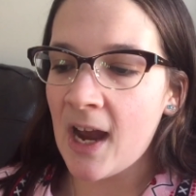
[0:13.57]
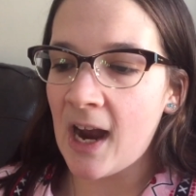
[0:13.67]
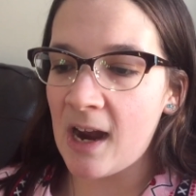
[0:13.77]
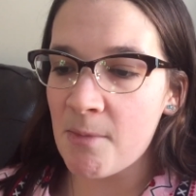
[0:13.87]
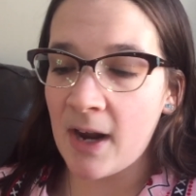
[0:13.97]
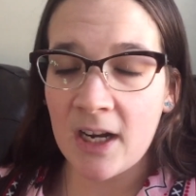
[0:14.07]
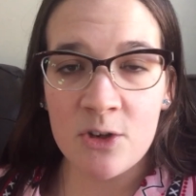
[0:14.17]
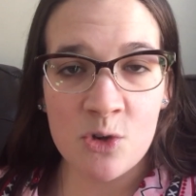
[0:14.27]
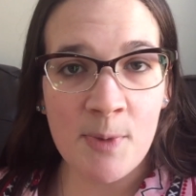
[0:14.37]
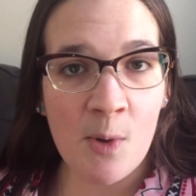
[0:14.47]
Um, I'm going to
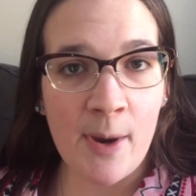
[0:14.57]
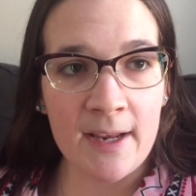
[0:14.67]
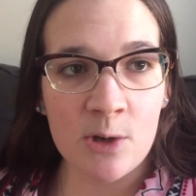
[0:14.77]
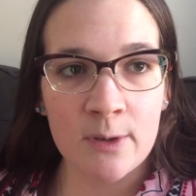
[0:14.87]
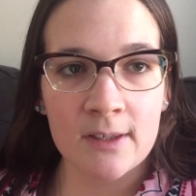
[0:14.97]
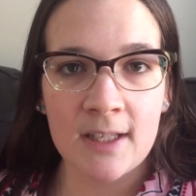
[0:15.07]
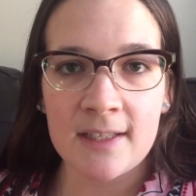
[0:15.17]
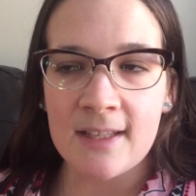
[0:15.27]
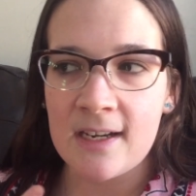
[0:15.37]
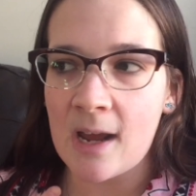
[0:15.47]
do my weigh-in quickly
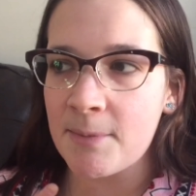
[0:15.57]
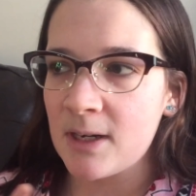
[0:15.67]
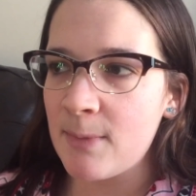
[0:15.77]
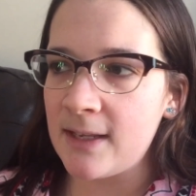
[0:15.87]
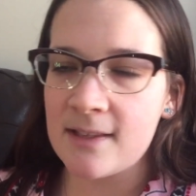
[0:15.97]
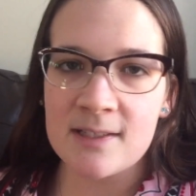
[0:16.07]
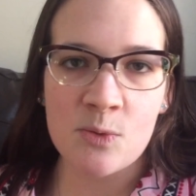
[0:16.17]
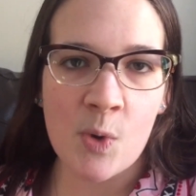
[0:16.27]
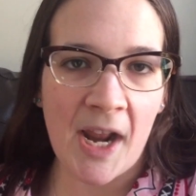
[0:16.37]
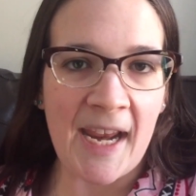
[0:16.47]
and then I'm going to make this a
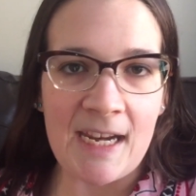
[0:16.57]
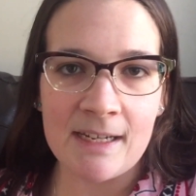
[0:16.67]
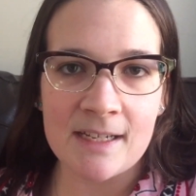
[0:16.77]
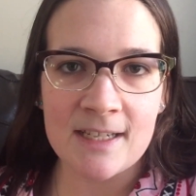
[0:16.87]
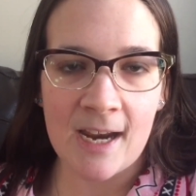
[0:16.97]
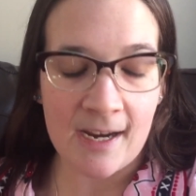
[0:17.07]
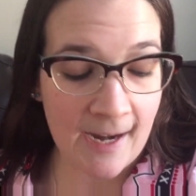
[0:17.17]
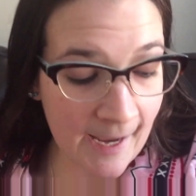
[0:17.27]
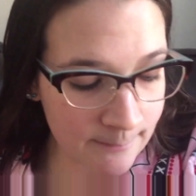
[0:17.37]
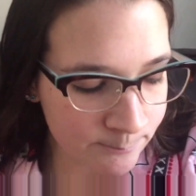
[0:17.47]
what I ate in a day
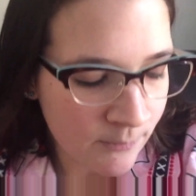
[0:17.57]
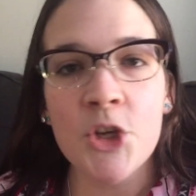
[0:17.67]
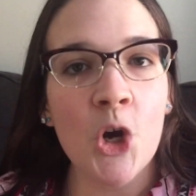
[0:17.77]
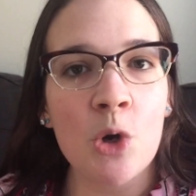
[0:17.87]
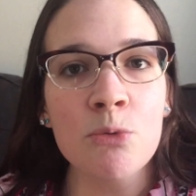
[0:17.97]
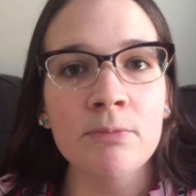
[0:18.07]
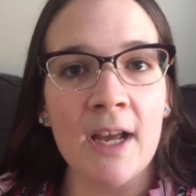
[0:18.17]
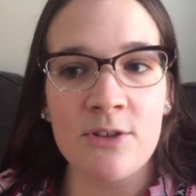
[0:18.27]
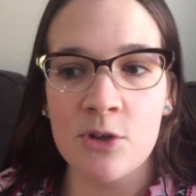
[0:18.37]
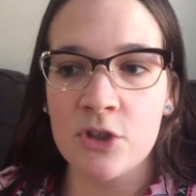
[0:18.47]
again. So,
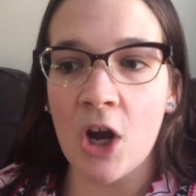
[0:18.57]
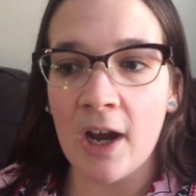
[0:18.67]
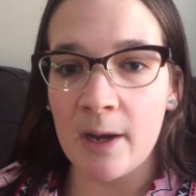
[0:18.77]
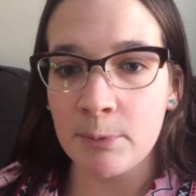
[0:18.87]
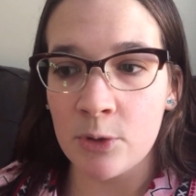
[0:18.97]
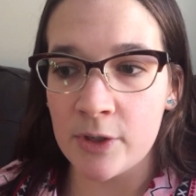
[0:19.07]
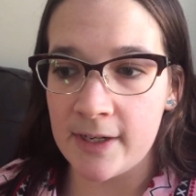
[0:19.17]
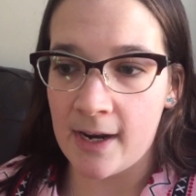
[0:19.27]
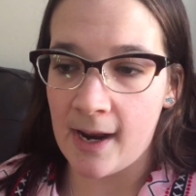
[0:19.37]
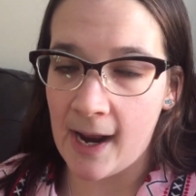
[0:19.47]
as you saw, I
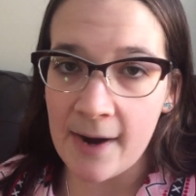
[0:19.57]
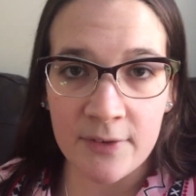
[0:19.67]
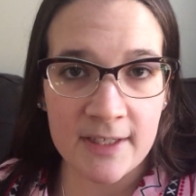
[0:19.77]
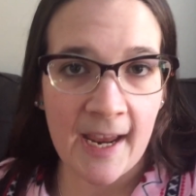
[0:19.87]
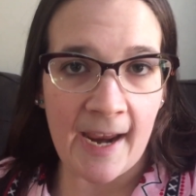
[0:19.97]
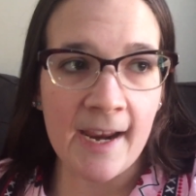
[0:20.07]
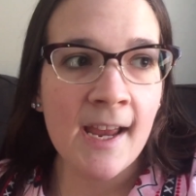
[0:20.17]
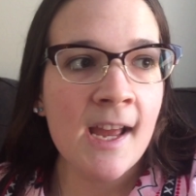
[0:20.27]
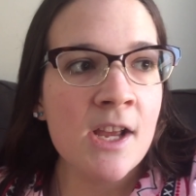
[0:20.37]
uploaded every day.